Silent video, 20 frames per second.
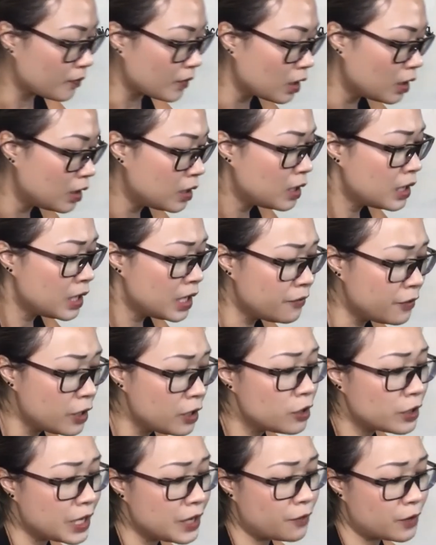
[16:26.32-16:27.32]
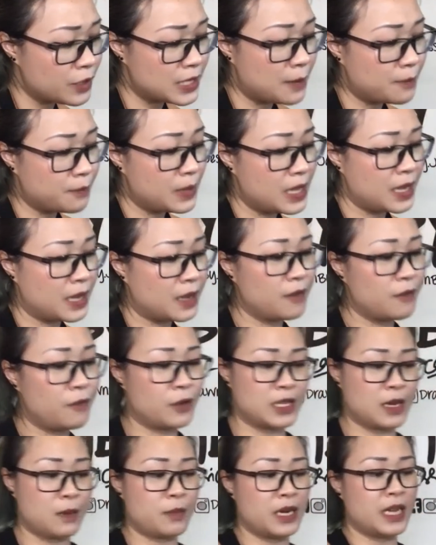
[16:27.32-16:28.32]
if you're looking for something for
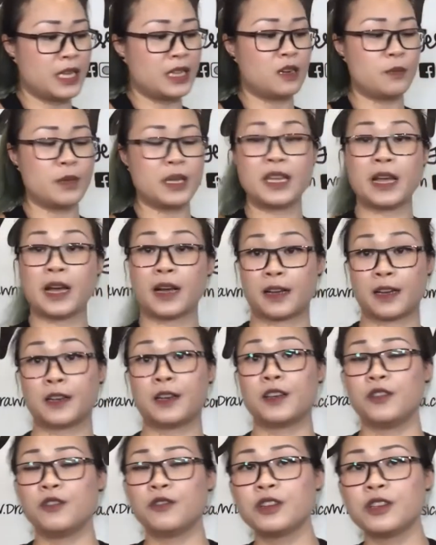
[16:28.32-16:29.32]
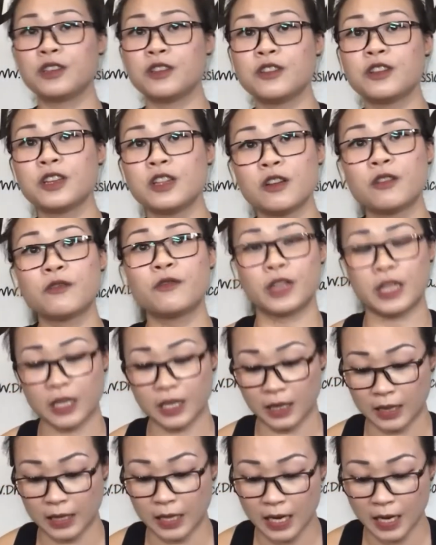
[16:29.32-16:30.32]
somebody a little bit younger, you can look for the
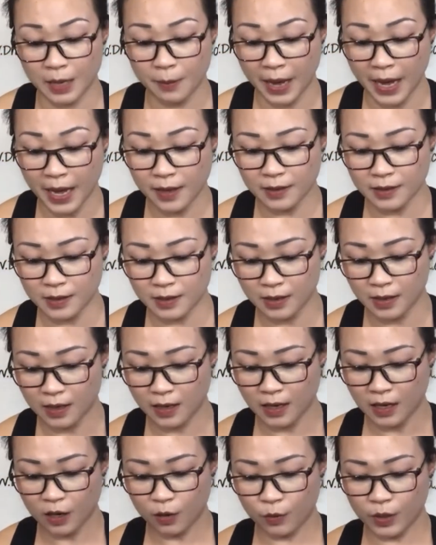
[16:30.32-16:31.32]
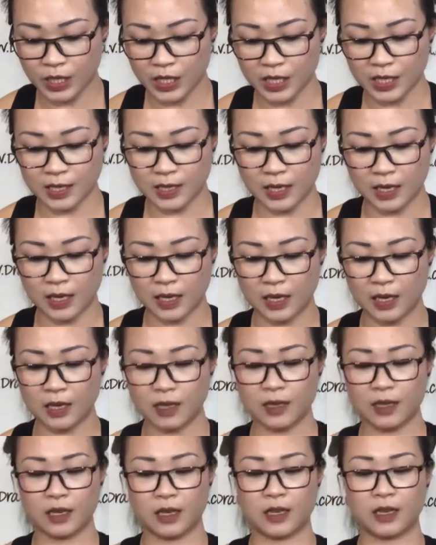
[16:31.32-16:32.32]
learning mats, which is the
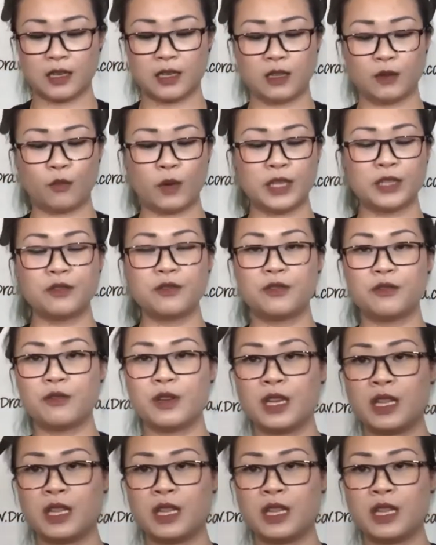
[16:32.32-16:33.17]
1, 2, 3, the